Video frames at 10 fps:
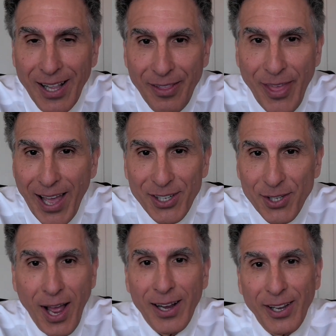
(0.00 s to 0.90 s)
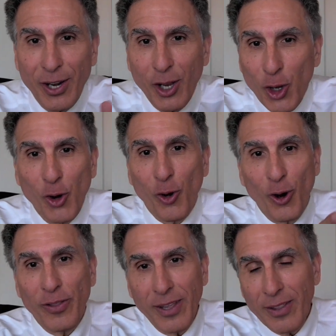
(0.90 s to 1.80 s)
that is not going to
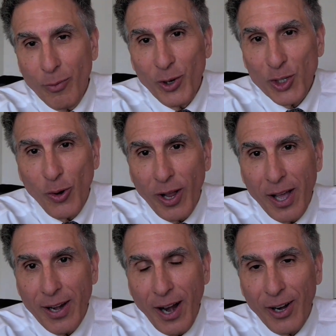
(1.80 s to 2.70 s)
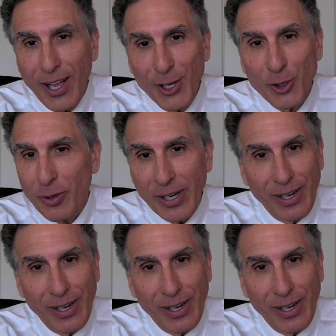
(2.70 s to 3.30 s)
cure what's going on in our country.